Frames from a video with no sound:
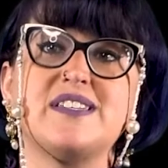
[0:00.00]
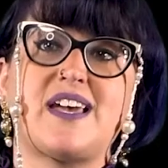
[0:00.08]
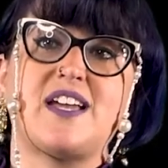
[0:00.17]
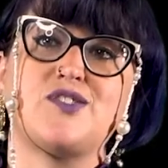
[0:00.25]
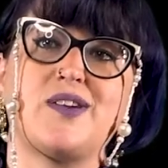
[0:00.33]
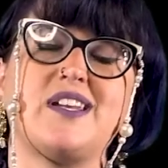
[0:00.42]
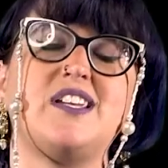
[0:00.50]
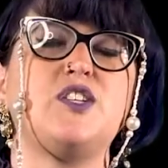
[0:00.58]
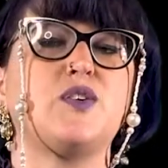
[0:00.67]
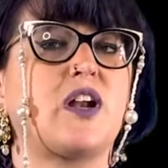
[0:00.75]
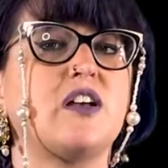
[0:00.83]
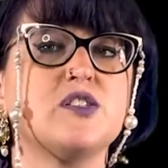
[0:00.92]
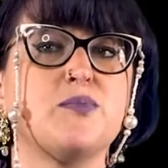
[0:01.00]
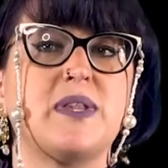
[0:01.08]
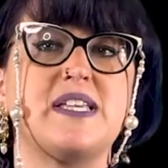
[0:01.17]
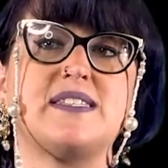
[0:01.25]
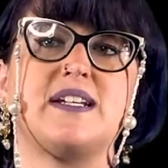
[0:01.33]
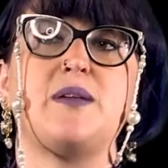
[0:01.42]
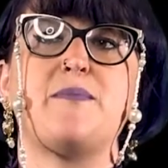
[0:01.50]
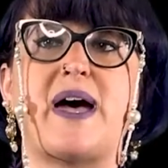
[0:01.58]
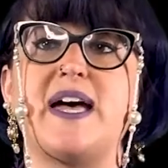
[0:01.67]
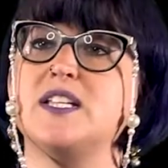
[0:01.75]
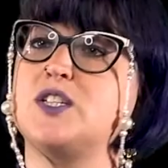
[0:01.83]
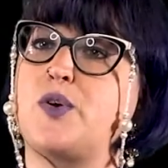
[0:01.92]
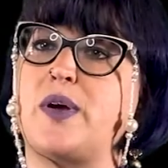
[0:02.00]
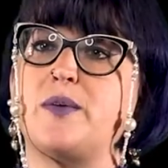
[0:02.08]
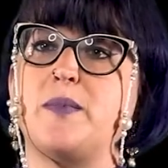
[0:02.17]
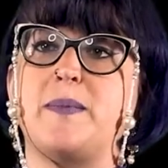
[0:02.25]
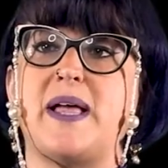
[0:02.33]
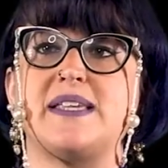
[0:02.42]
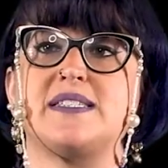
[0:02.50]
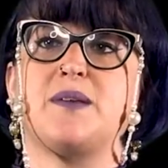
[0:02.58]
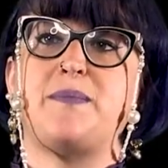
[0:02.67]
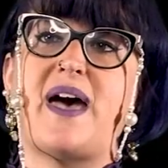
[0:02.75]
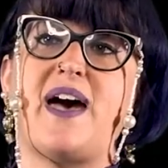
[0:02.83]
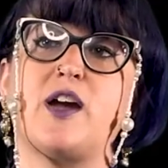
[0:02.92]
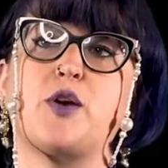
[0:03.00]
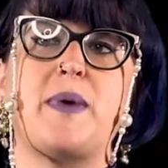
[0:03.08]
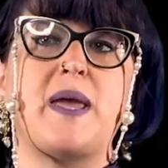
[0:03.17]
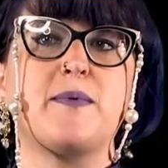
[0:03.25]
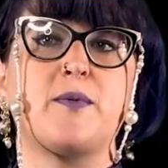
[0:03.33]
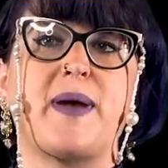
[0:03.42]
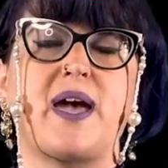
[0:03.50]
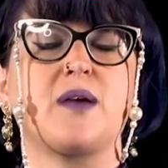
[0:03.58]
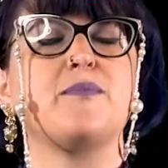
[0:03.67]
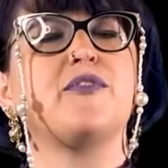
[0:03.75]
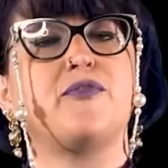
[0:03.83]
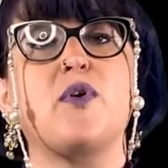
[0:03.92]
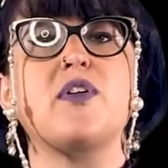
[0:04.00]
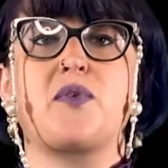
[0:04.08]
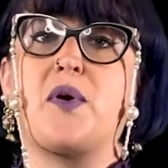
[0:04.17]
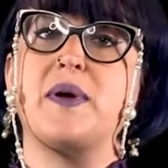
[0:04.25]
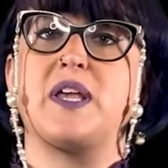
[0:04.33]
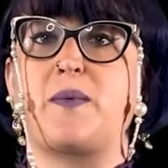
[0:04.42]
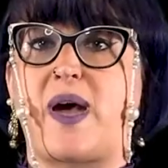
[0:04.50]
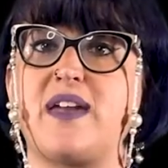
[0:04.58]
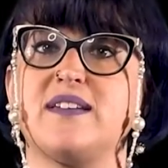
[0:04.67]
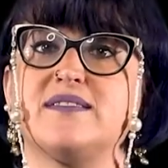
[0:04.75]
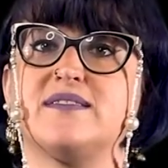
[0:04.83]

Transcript: saturated, you can also place it in a biodegradable plastic bag or paper bag before throwing it away.